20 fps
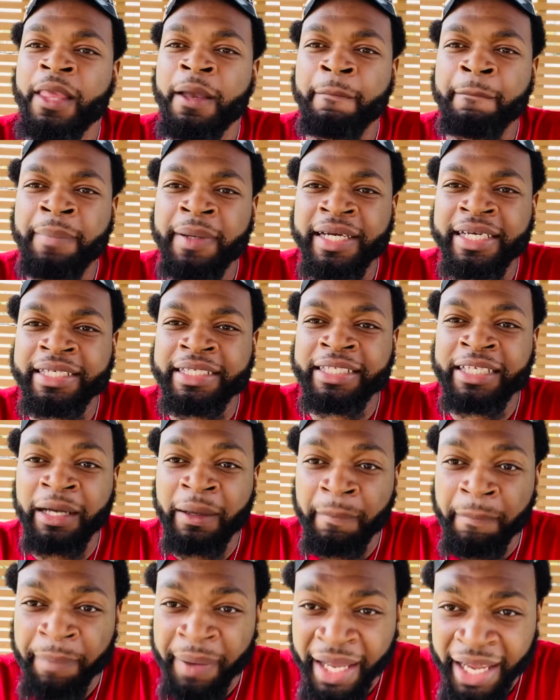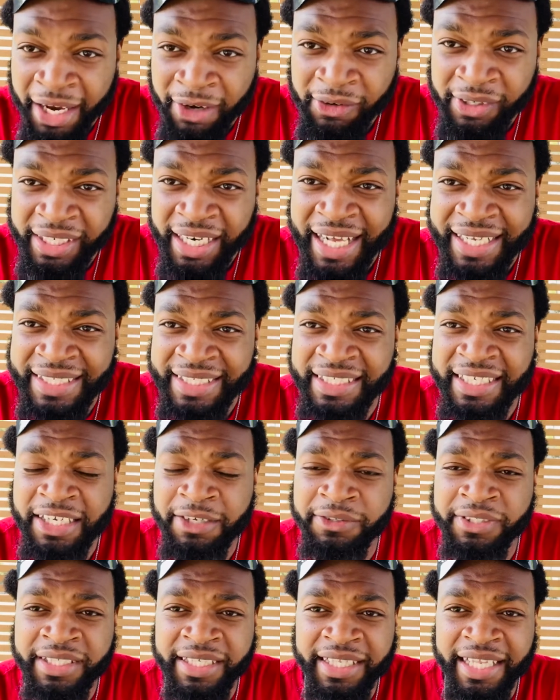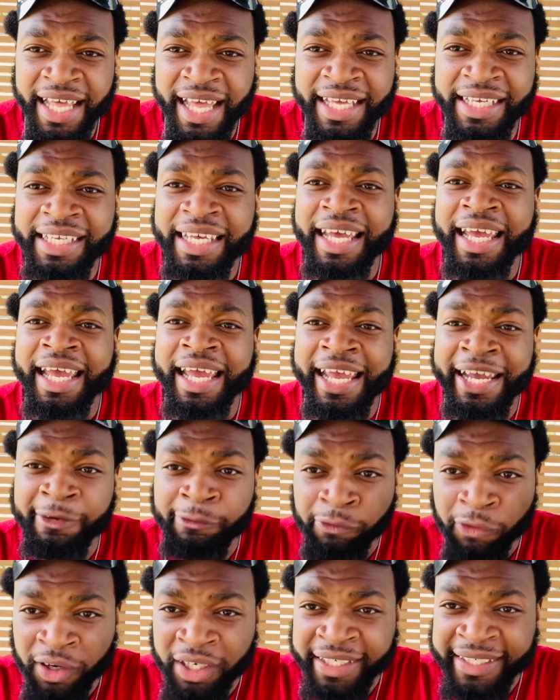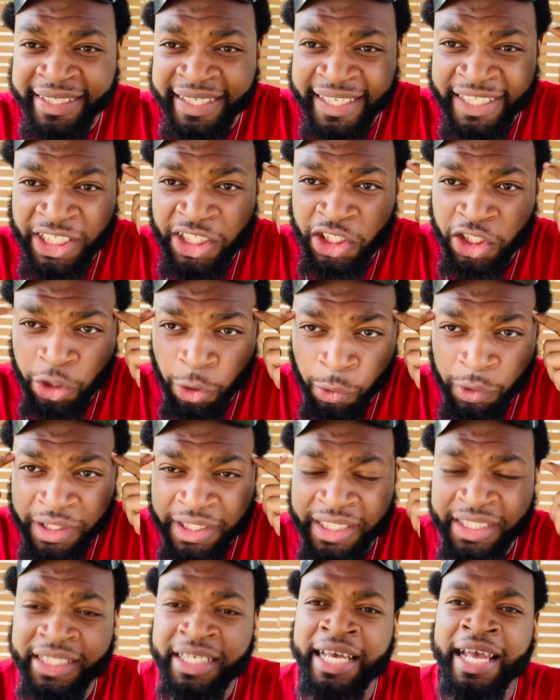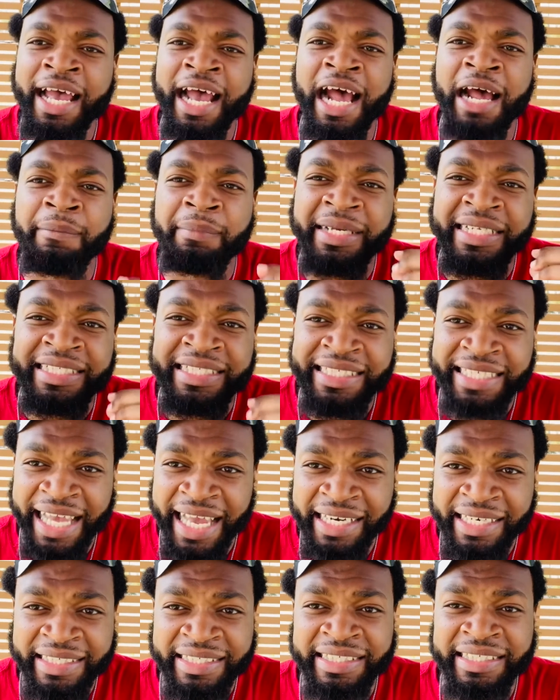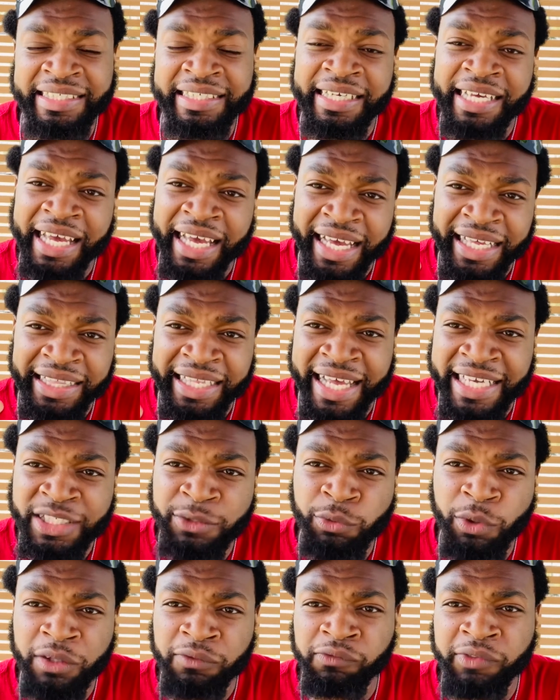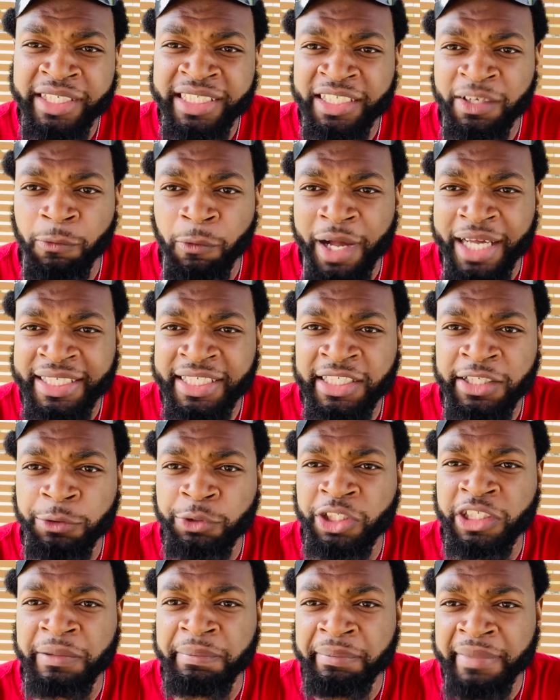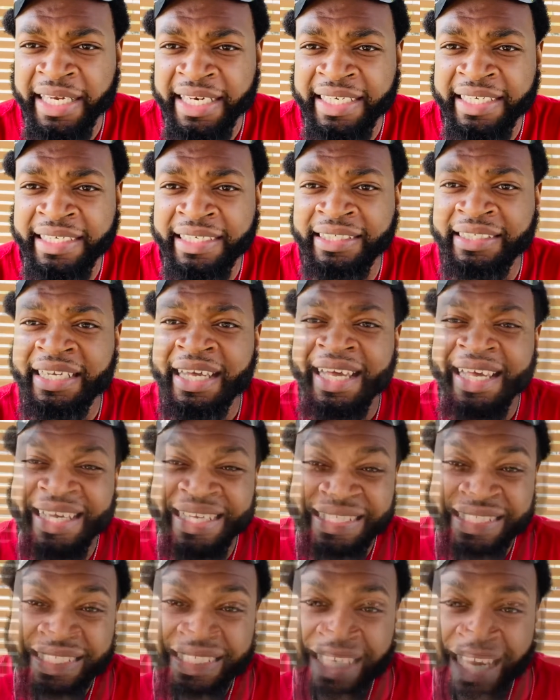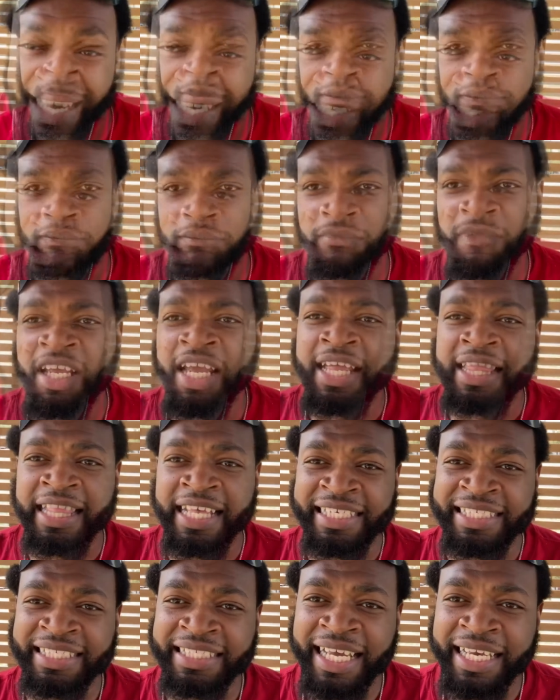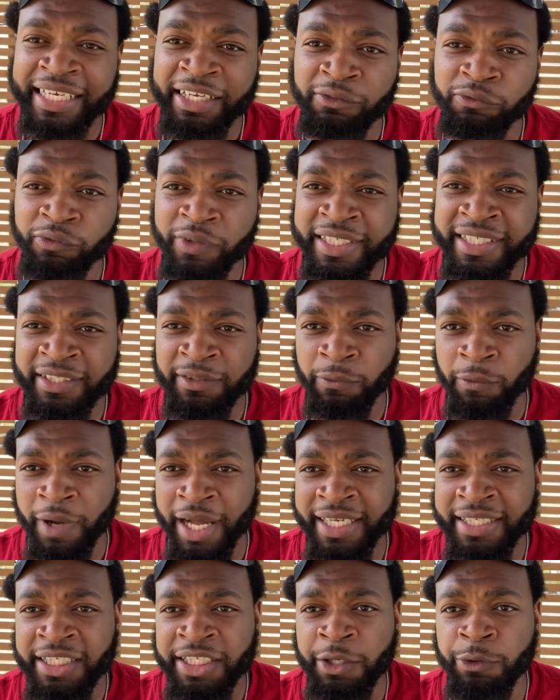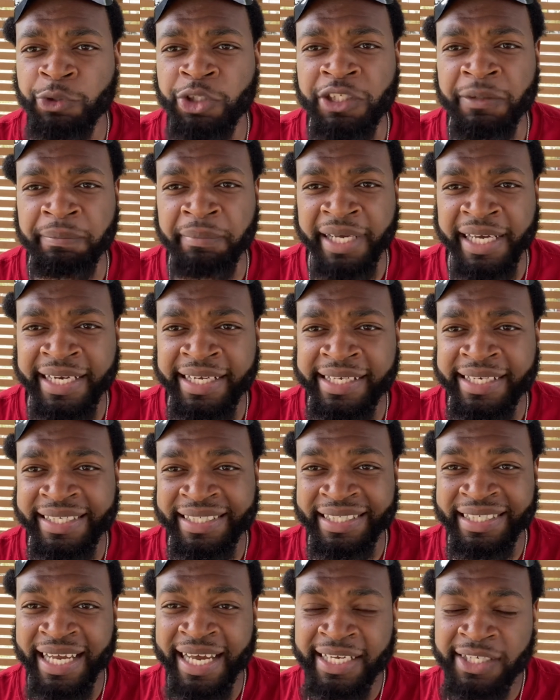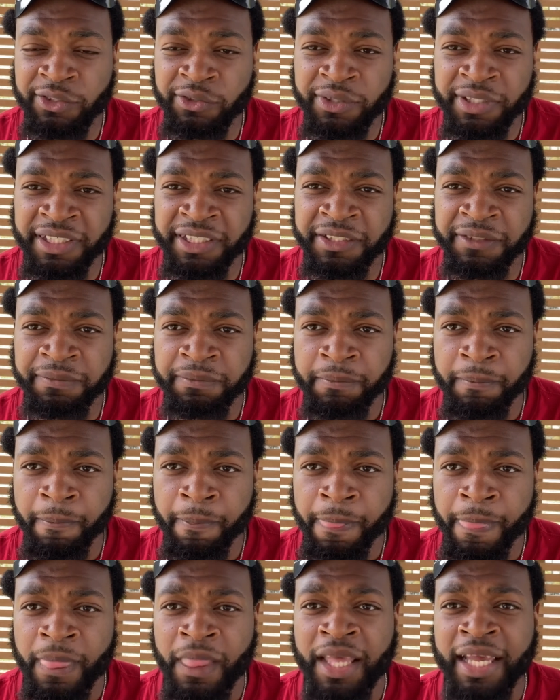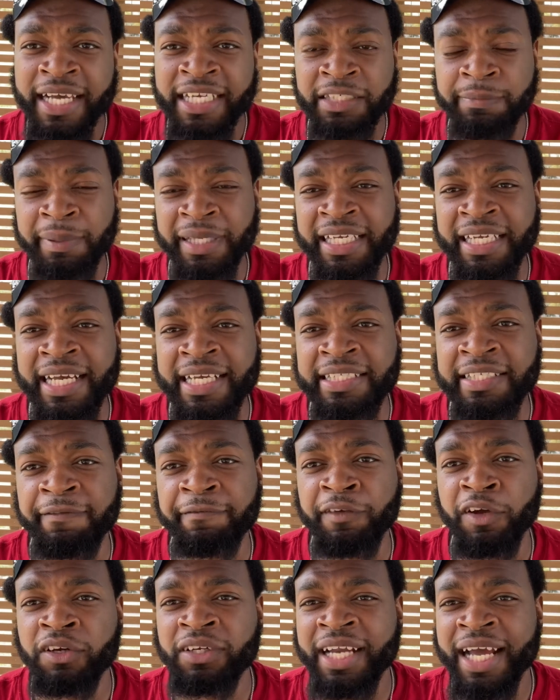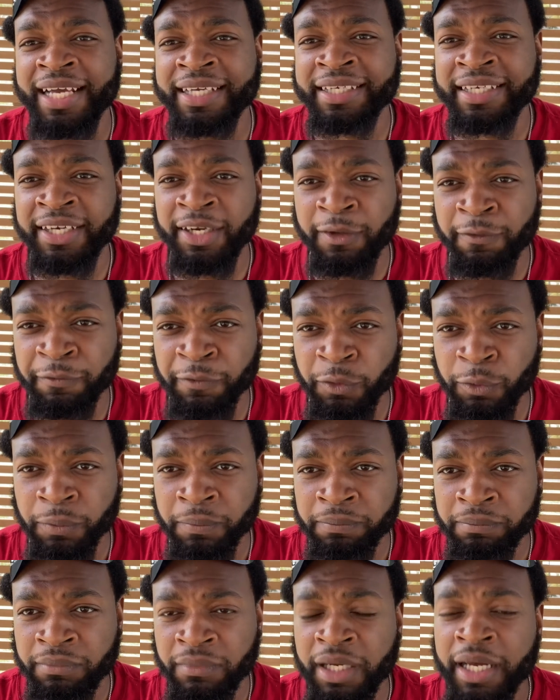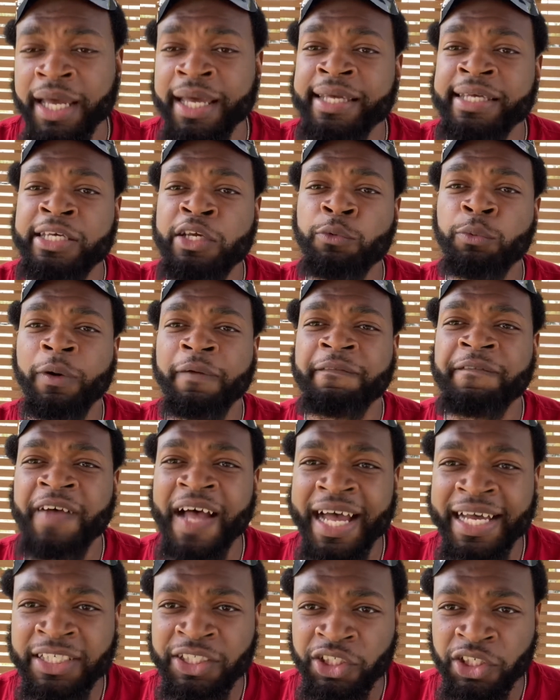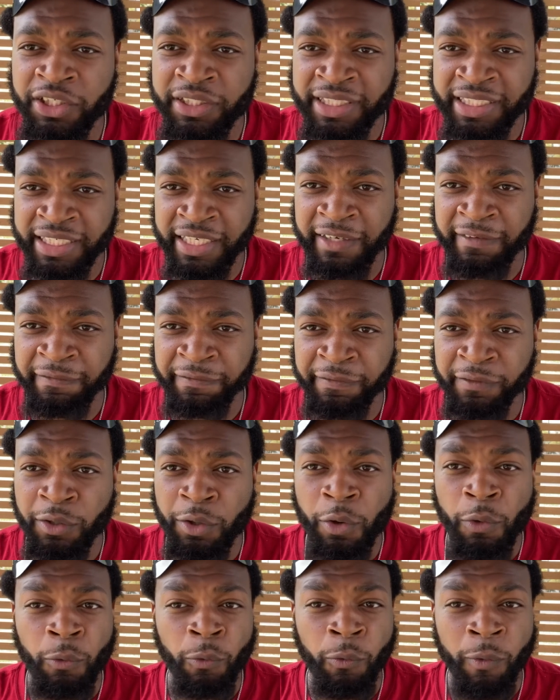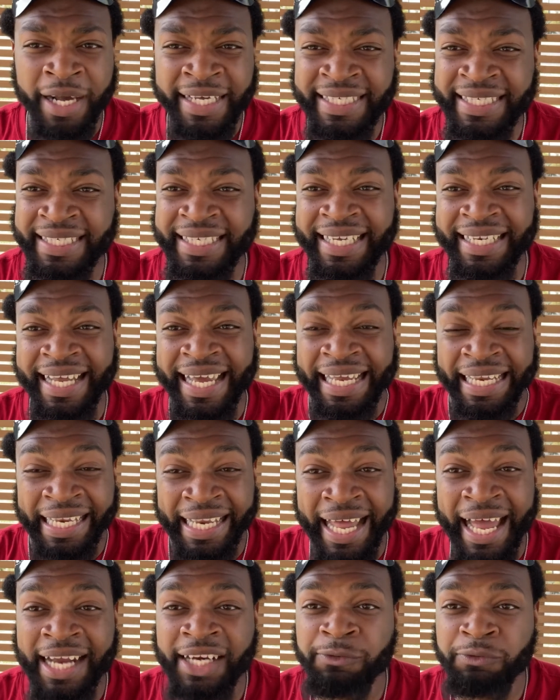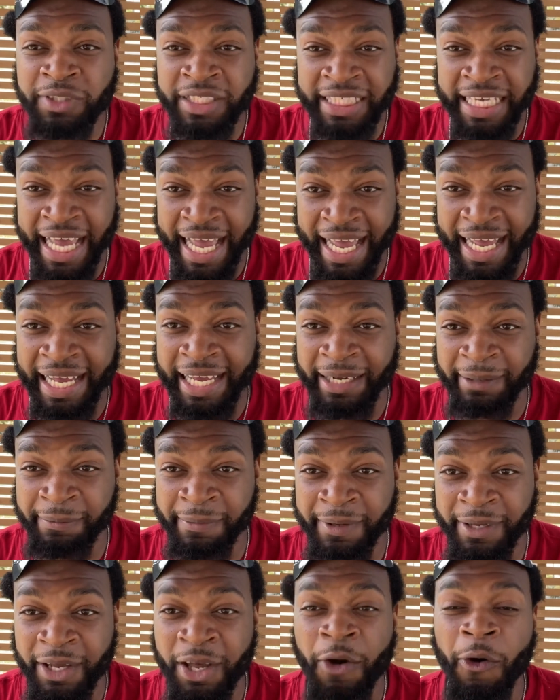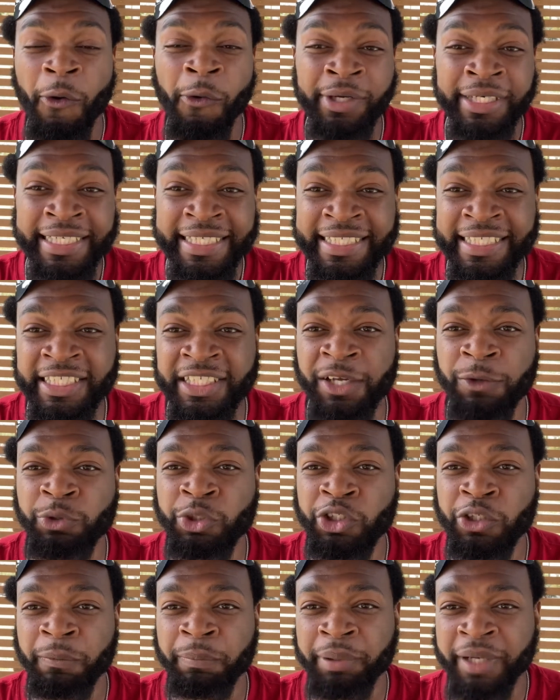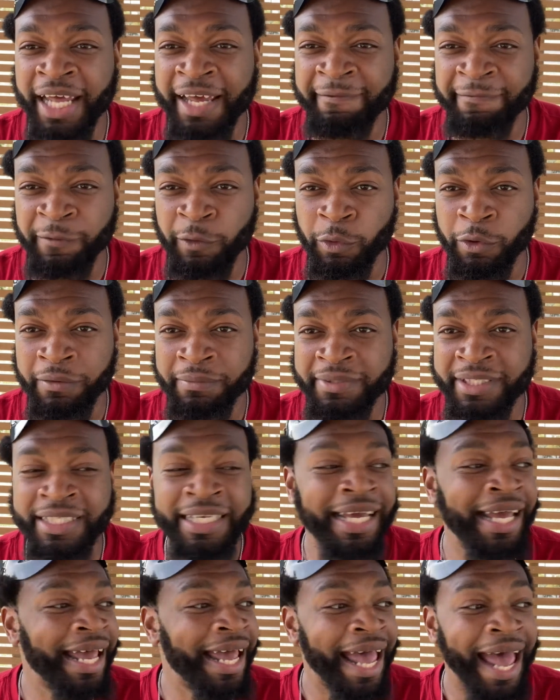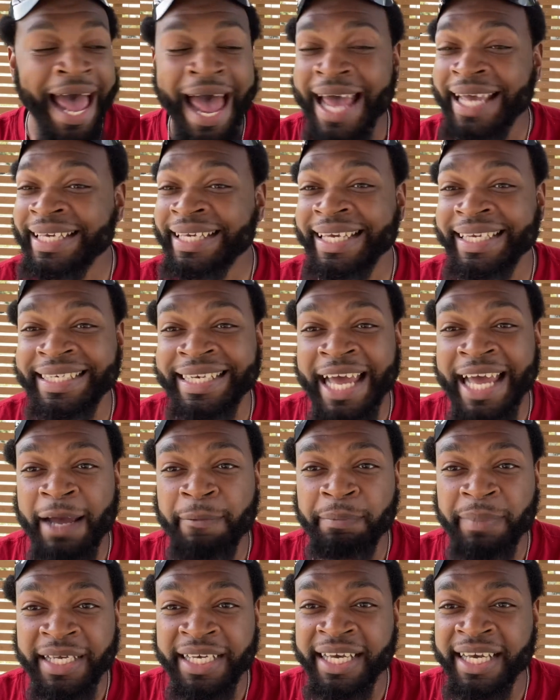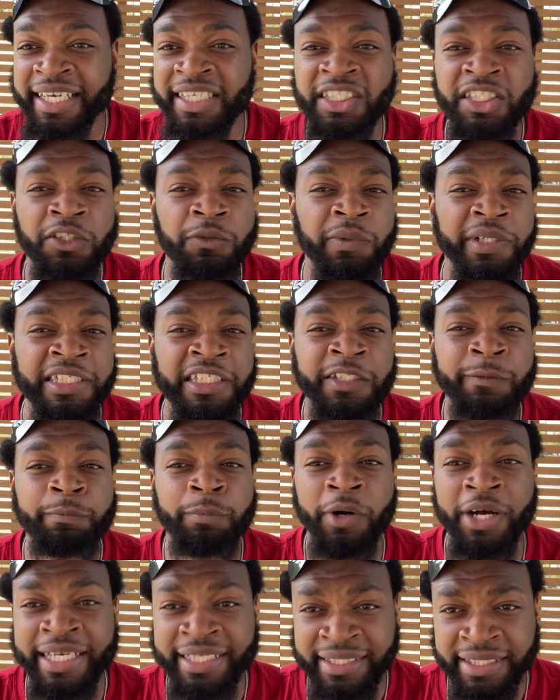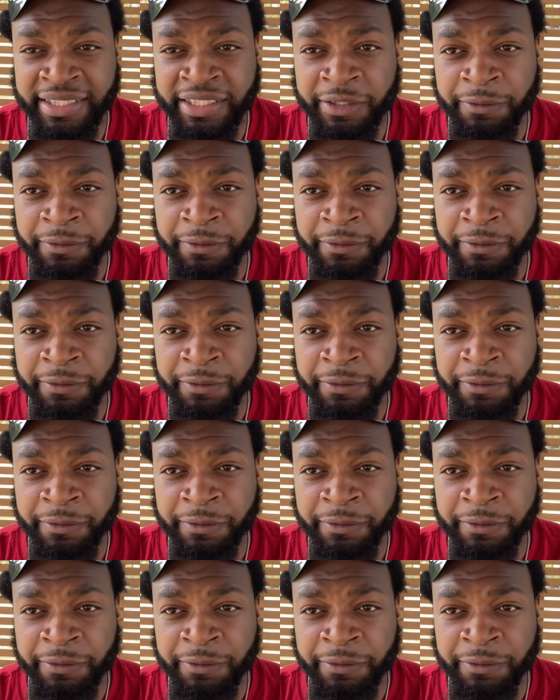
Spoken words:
But comparing ourselves to that, it really distorts our mentality. And that's one reason why social media is dangerous. The second reason why social media is dangerous is because if you're not careful, you will find yourself wasting a lot of time on these social platforms. I cannot begin to express